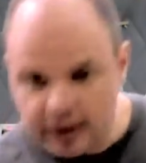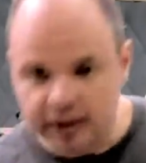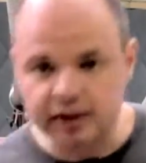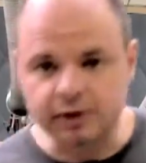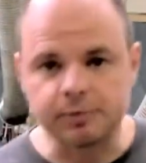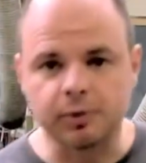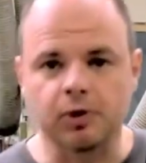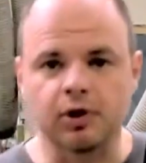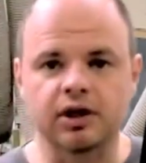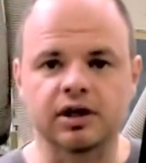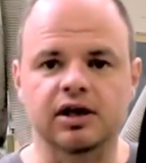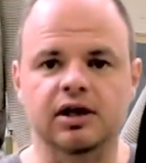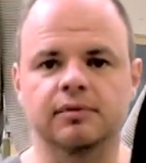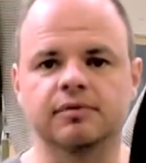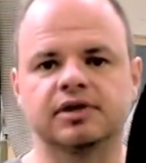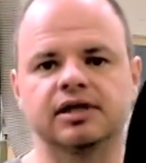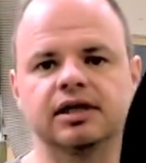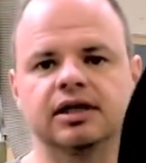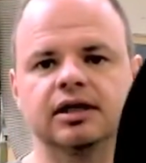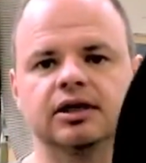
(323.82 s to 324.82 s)
This board
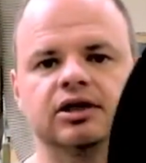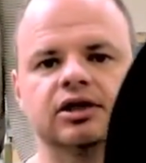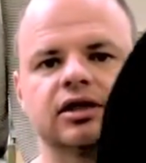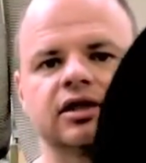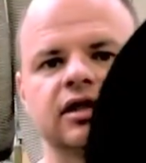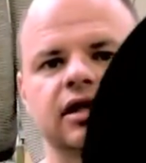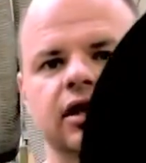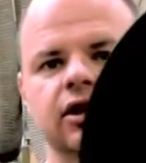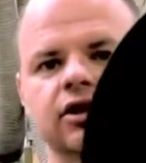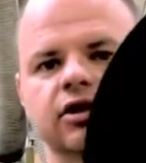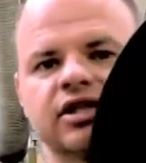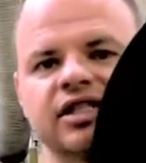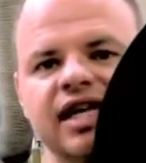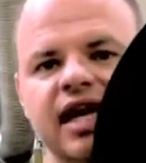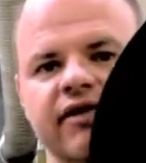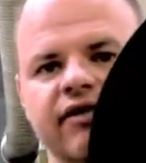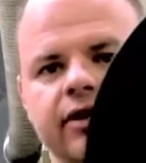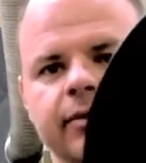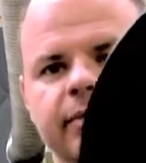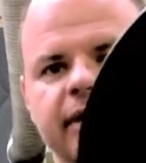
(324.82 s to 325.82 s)
comes in just under
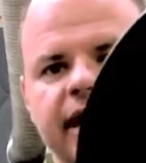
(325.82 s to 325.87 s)
7